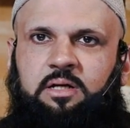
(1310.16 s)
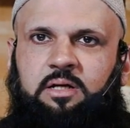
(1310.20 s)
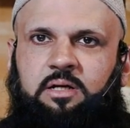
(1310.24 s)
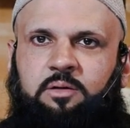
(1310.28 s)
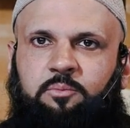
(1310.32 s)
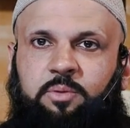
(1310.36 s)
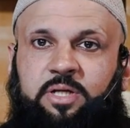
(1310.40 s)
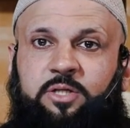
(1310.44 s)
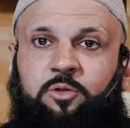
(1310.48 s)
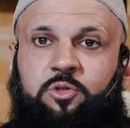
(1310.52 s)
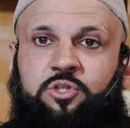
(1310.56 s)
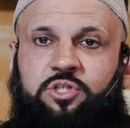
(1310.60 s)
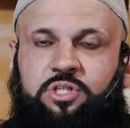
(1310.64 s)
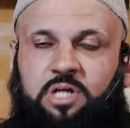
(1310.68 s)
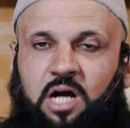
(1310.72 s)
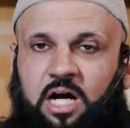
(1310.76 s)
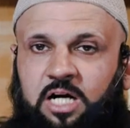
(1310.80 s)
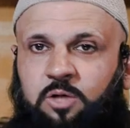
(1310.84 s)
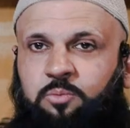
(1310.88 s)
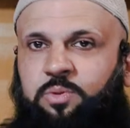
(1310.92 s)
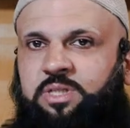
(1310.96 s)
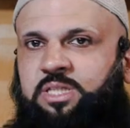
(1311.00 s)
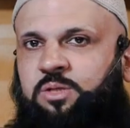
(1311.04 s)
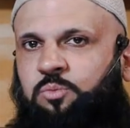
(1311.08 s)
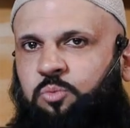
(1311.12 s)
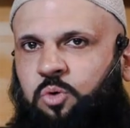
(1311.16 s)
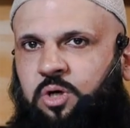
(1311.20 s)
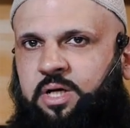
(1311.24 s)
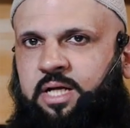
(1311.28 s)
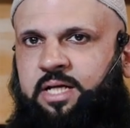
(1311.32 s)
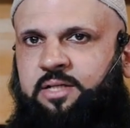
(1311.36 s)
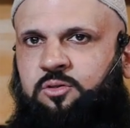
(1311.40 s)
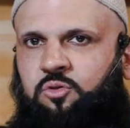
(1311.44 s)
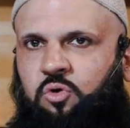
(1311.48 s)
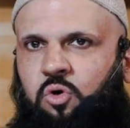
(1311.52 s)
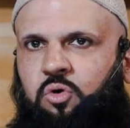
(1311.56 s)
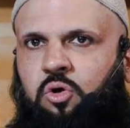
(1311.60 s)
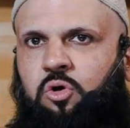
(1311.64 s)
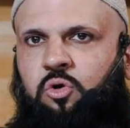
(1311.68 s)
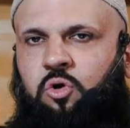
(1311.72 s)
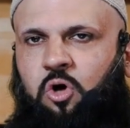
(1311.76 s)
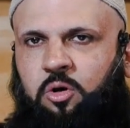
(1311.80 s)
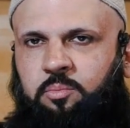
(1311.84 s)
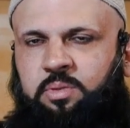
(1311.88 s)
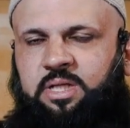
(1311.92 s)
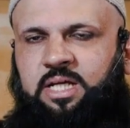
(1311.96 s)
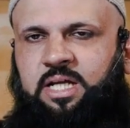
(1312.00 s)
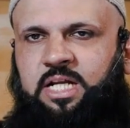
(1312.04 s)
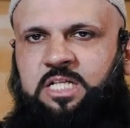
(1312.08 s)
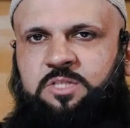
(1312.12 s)
when you start with the warning. No,
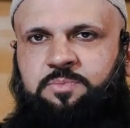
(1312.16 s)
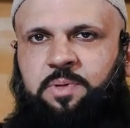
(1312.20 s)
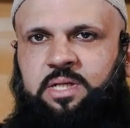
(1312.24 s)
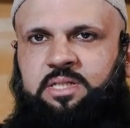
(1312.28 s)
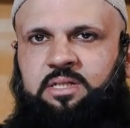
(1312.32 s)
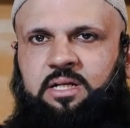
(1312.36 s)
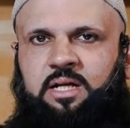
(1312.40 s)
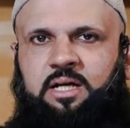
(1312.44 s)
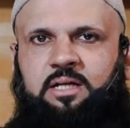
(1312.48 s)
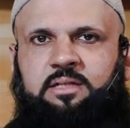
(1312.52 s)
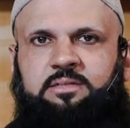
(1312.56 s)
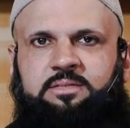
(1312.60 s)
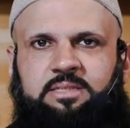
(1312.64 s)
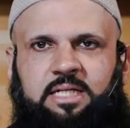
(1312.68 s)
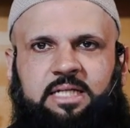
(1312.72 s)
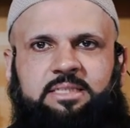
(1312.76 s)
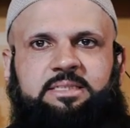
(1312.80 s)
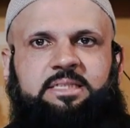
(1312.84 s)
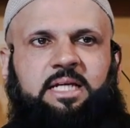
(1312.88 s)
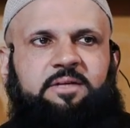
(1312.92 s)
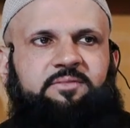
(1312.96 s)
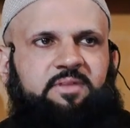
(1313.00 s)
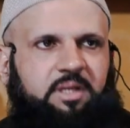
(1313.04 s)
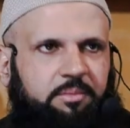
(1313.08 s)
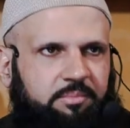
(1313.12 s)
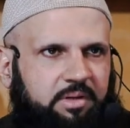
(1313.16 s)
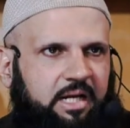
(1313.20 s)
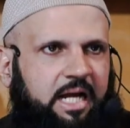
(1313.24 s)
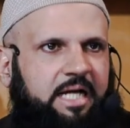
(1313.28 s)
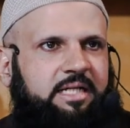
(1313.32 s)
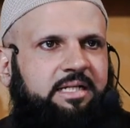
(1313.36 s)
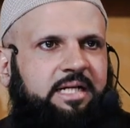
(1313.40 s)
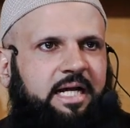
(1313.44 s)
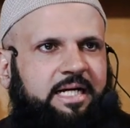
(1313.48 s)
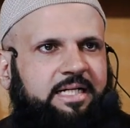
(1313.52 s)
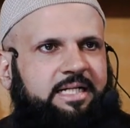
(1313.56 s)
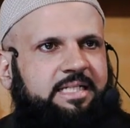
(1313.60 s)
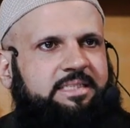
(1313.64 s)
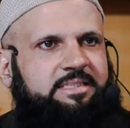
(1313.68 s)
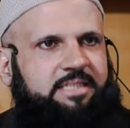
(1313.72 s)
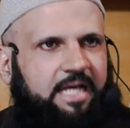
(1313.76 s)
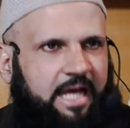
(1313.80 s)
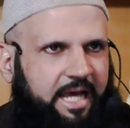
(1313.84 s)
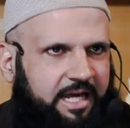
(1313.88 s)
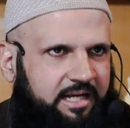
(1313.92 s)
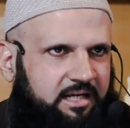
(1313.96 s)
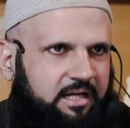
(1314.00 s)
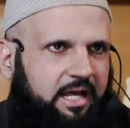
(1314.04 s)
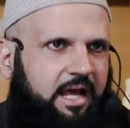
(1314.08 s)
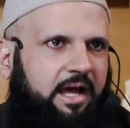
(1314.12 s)
normally Allah subhanahu wa ta'ala says, give them glad tidings
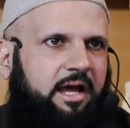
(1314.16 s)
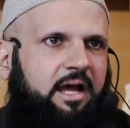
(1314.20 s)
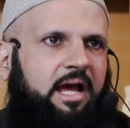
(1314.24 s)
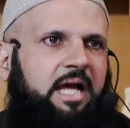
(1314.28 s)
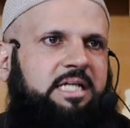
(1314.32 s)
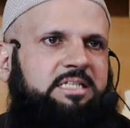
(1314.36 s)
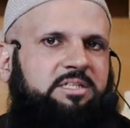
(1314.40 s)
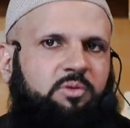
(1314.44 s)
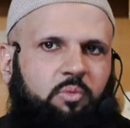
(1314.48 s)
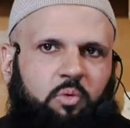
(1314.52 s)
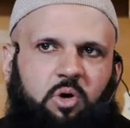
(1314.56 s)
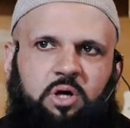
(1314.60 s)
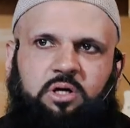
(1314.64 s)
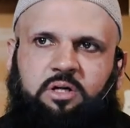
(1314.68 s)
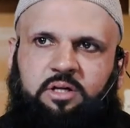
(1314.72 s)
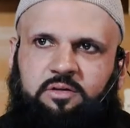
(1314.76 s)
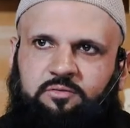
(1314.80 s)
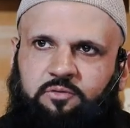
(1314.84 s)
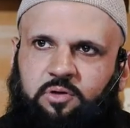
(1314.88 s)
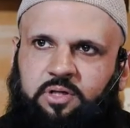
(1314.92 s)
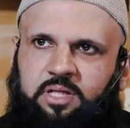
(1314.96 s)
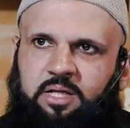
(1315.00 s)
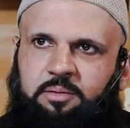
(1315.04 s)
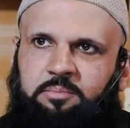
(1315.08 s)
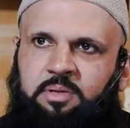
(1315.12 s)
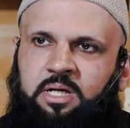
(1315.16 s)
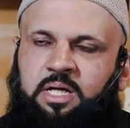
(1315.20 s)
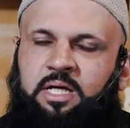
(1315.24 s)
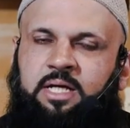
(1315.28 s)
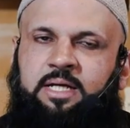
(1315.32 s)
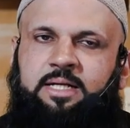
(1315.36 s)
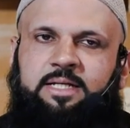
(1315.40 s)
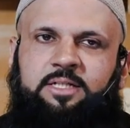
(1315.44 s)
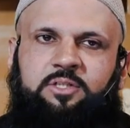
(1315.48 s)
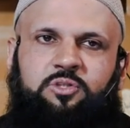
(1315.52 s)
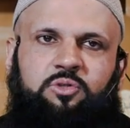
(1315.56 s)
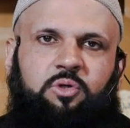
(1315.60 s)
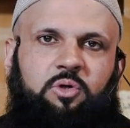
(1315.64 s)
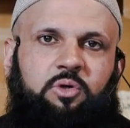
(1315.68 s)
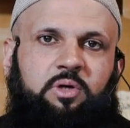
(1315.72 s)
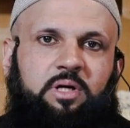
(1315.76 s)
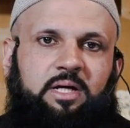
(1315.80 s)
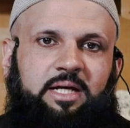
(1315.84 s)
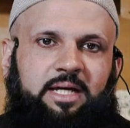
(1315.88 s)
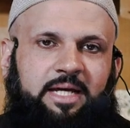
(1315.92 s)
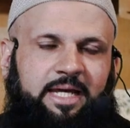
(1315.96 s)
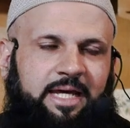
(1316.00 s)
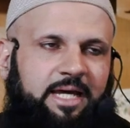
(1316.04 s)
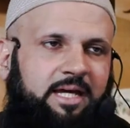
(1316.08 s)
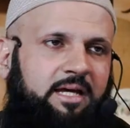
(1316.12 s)
and as a warner for them. So
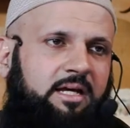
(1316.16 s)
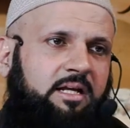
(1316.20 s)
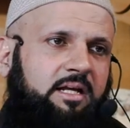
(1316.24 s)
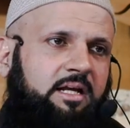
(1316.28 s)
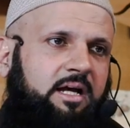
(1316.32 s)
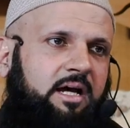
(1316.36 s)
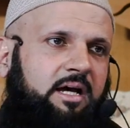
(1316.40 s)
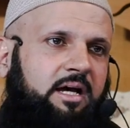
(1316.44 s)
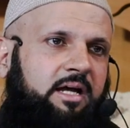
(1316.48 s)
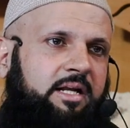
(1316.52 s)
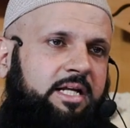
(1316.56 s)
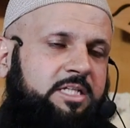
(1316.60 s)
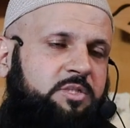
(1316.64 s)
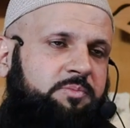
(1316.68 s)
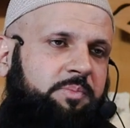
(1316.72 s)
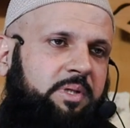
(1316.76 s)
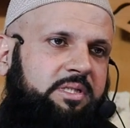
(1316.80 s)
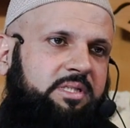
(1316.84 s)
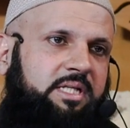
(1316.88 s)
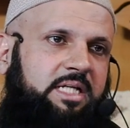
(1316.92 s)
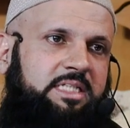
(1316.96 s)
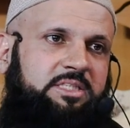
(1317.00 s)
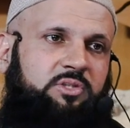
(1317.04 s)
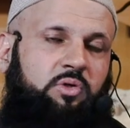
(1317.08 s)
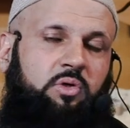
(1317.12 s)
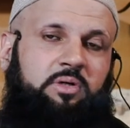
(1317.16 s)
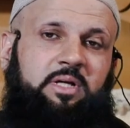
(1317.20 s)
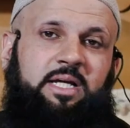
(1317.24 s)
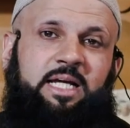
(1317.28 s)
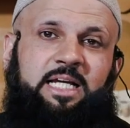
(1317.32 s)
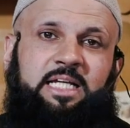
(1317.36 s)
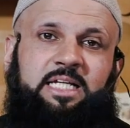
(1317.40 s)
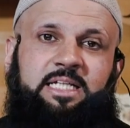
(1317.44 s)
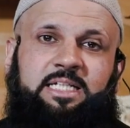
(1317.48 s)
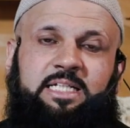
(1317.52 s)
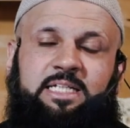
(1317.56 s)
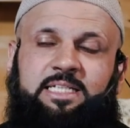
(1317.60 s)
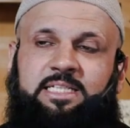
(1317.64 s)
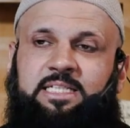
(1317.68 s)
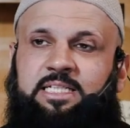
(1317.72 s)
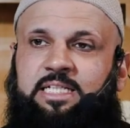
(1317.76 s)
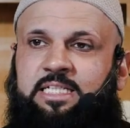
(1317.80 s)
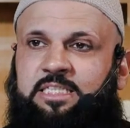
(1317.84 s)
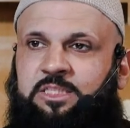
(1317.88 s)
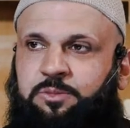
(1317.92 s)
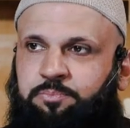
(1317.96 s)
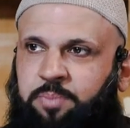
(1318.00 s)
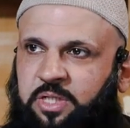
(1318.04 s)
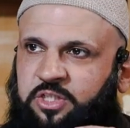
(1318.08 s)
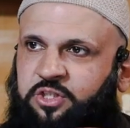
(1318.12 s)
here Allah subhanahu wa ta'ala is talking
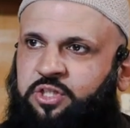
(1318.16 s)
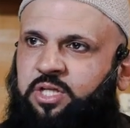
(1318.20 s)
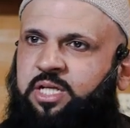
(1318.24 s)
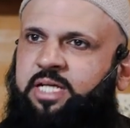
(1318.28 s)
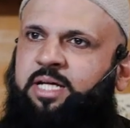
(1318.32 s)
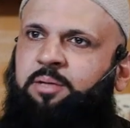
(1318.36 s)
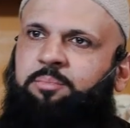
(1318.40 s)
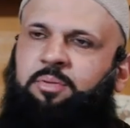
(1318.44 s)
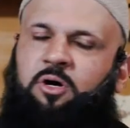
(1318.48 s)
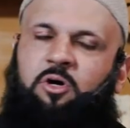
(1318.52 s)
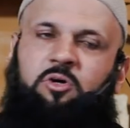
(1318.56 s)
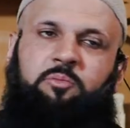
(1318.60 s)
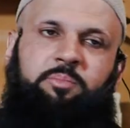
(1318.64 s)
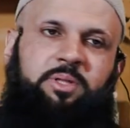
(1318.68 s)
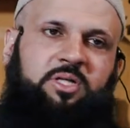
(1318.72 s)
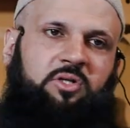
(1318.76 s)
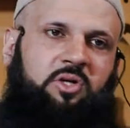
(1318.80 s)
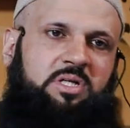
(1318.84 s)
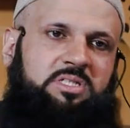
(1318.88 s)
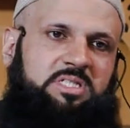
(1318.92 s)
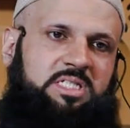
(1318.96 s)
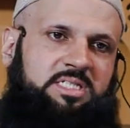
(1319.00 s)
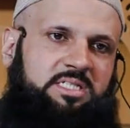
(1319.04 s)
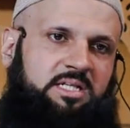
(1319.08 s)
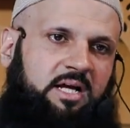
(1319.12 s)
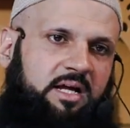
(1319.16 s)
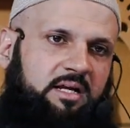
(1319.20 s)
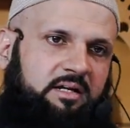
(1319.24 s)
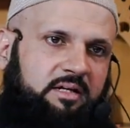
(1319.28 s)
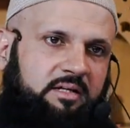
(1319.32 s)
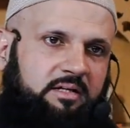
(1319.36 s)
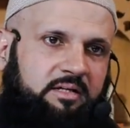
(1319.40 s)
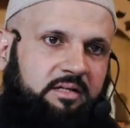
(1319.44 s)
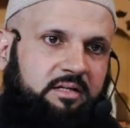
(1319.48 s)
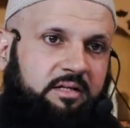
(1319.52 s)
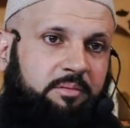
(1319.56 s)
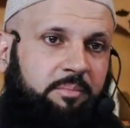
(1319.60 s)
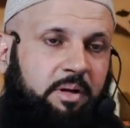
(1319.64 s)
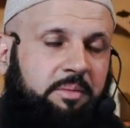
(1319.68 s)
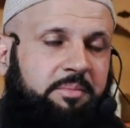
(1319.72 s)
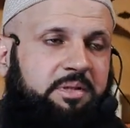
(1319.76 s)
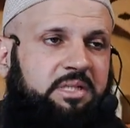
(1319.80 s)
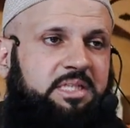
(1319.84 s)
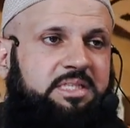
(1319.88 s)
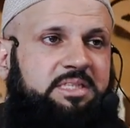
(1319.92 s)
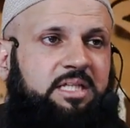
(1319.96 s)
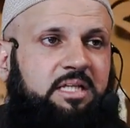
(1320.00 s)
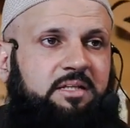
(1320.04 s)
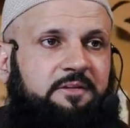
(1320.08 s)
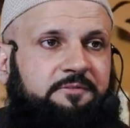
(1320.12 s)
especially about because these are remember
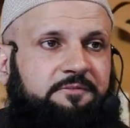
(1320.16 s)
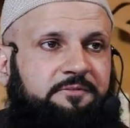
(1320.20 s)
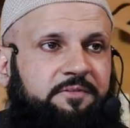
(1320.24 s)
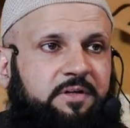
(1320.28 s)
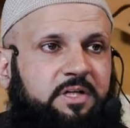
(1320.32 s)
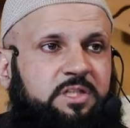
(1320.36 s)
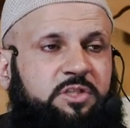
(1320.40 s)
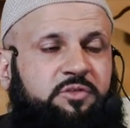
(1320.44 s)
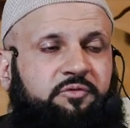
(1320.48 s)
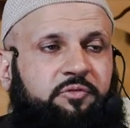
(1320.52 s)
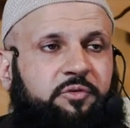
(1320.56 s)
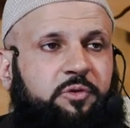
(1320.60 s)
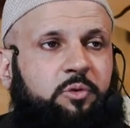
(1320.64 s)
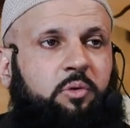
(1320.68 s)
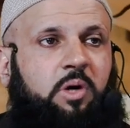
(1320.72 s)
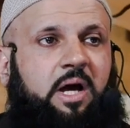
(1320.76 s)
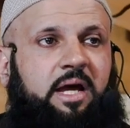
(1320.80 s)
these are the first few